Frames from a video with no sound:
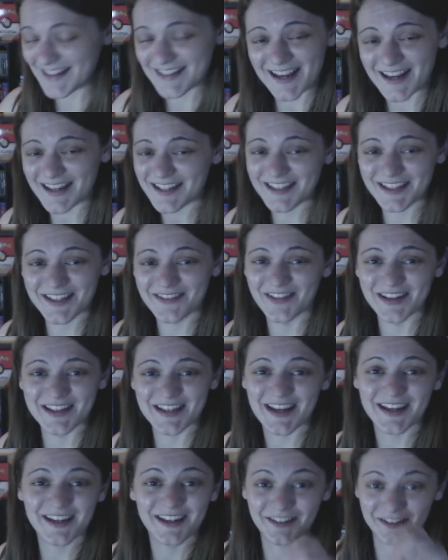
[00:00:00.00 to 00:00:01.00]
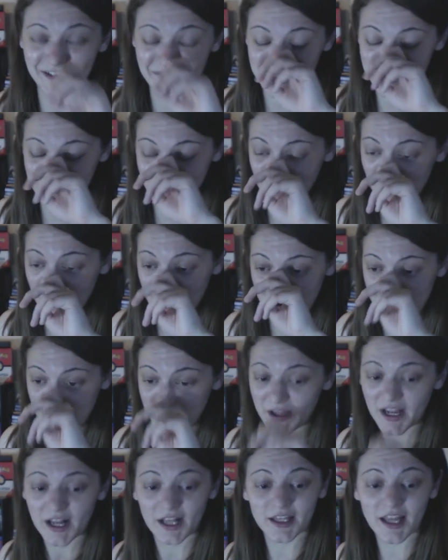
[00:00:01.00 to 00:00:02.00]
It's actually ridiculous,
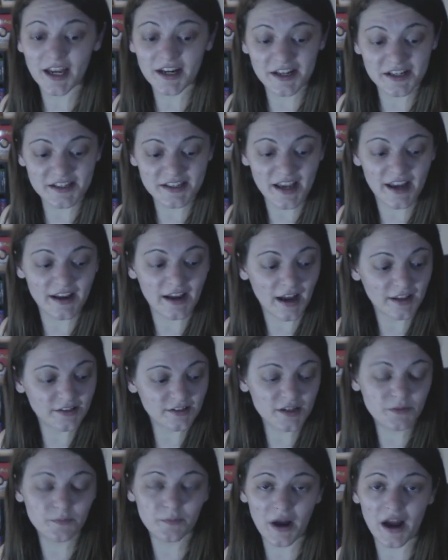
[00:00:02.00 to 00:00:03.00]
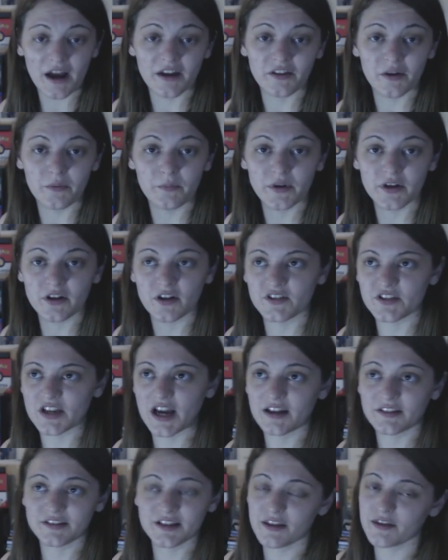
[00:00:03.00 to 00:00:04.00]
but like I say, I did buy them
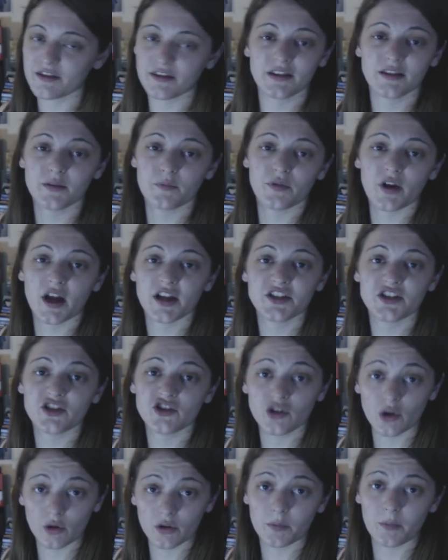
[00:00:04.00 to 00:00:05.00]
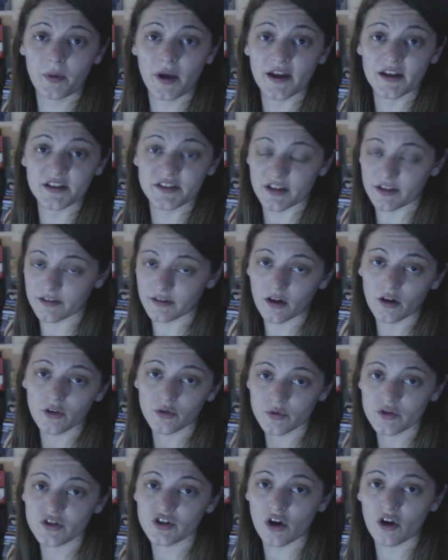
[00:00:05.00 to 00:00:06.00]
because I didn't think the prices took the piss. I
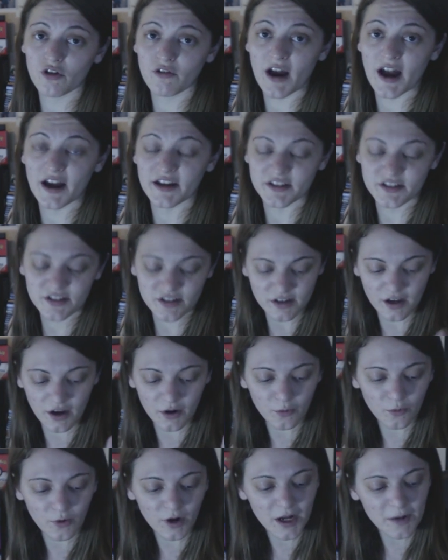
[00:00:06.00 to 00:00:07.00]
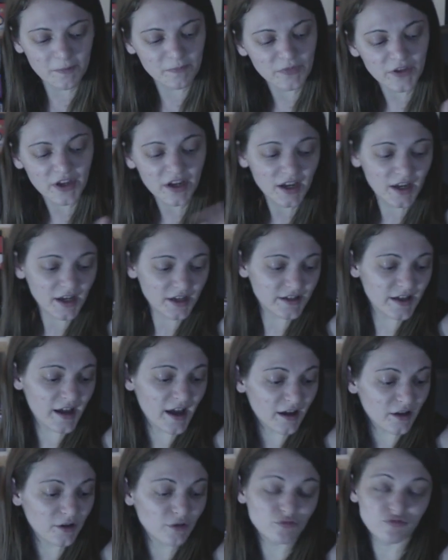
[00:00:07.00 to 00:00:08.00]
thought it was alright, so
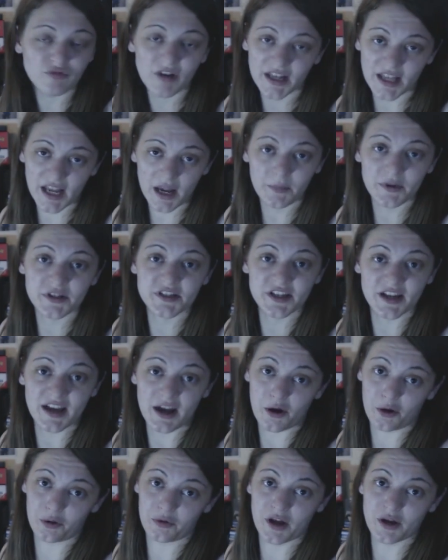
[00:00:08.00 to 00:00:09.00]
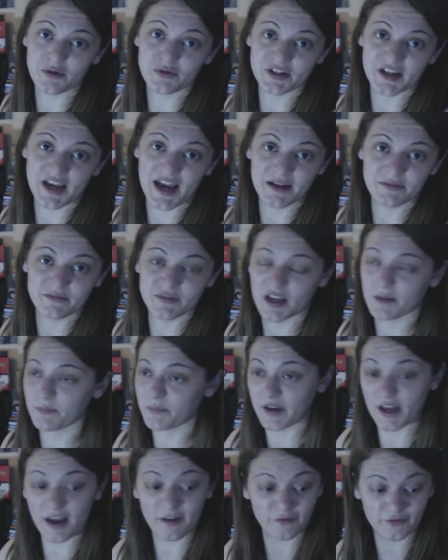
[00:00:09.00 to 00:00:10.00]
yeah, really happy to get all those games.
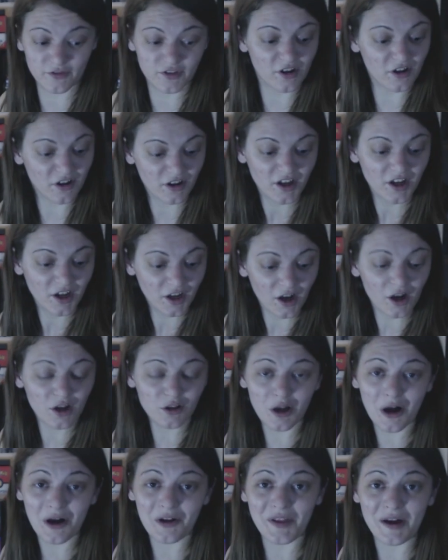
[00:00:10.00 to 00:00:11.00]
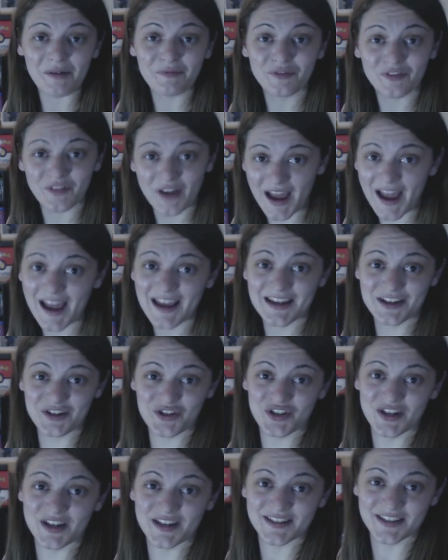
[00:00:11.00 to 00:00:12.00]
I've been after a lot of them for
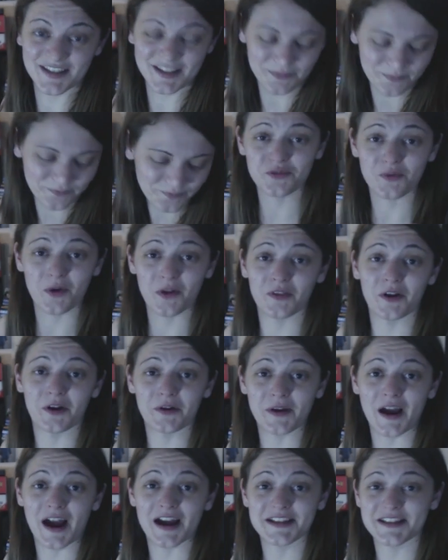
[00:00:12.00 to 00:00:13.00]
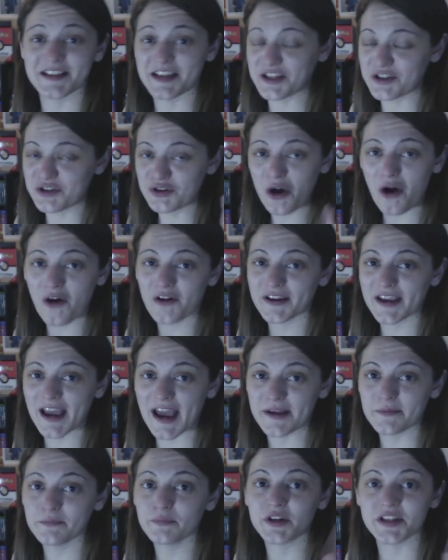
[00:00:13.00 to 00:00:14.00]
ages. This one though, guys, it is not a
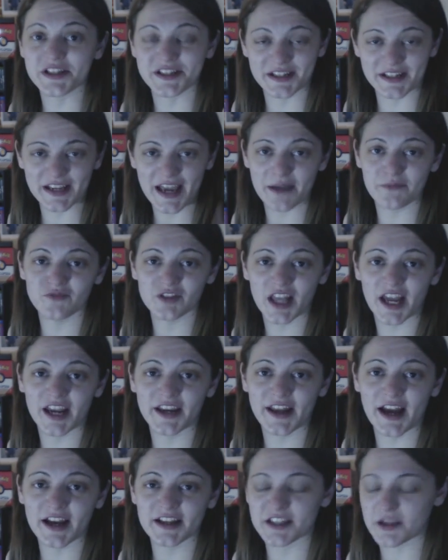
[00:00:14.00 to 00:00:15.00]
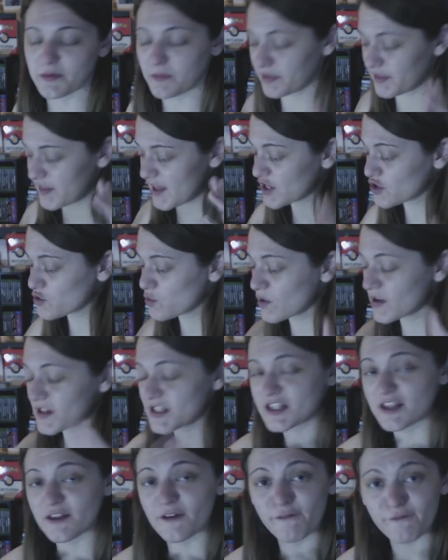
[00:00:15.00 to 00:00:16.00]
game, but it's a game related item. This
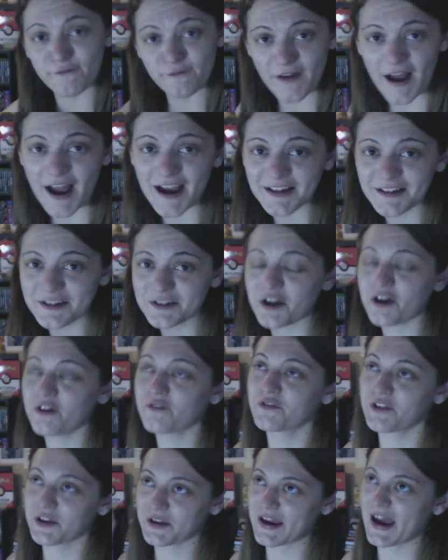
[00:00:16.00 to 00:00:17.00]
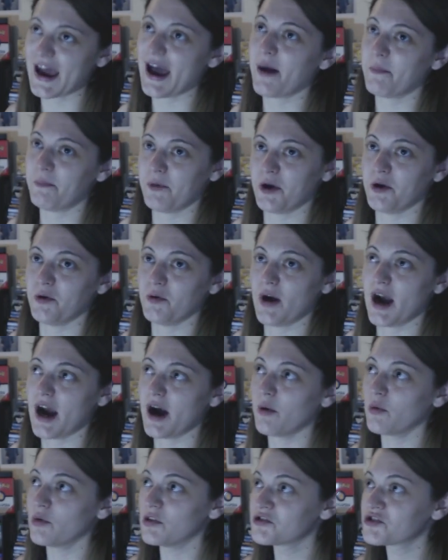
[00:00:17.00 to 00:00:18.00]
was the find of the Carbo.
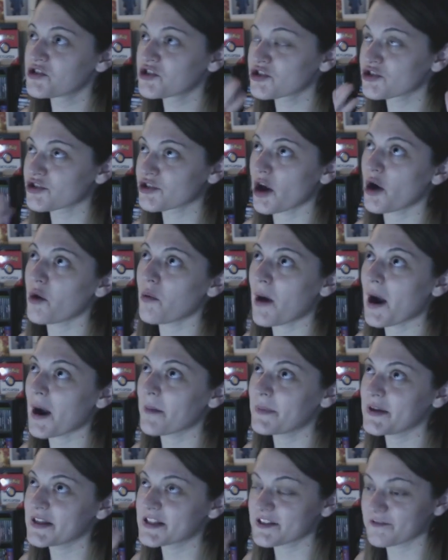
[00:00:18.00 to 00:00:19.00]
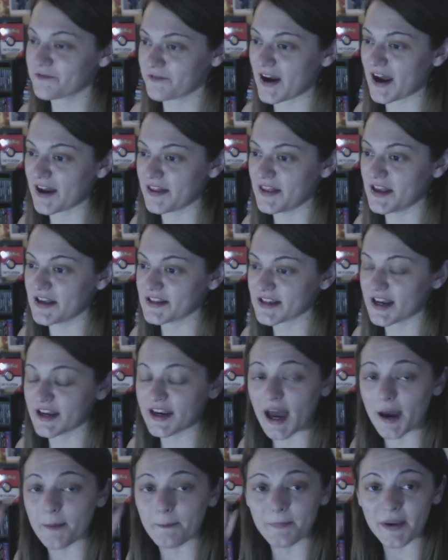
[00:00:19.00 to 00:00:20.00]
I was so happy to find
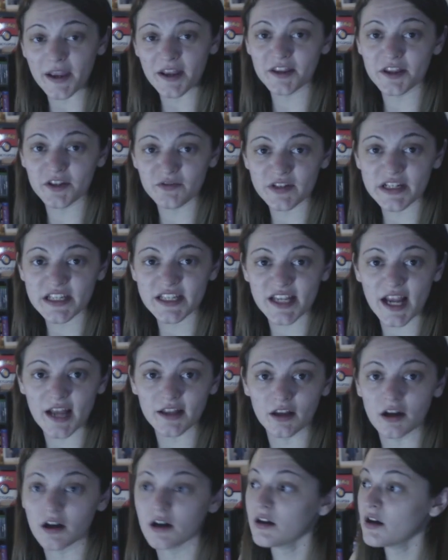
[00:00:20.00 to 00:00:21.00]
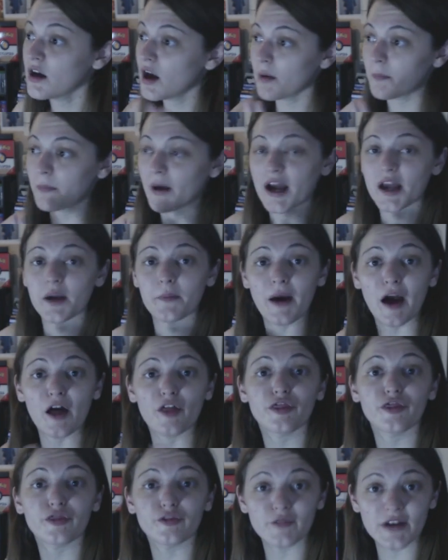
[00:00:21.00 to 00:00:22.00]
this, and I beat the reseller by
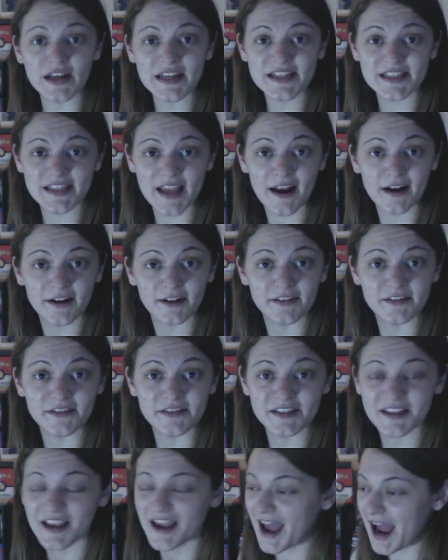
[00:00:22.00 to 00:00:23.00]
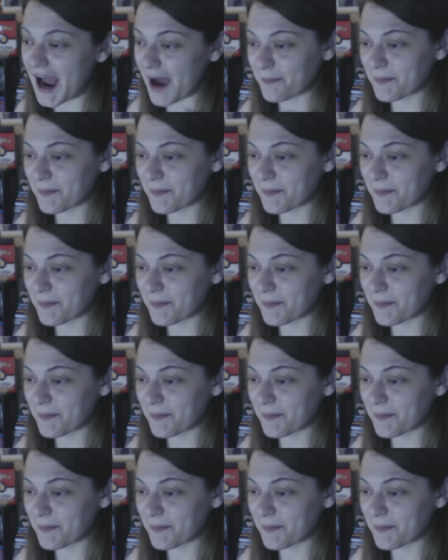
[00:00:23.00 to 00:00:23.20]
about 3 seconds.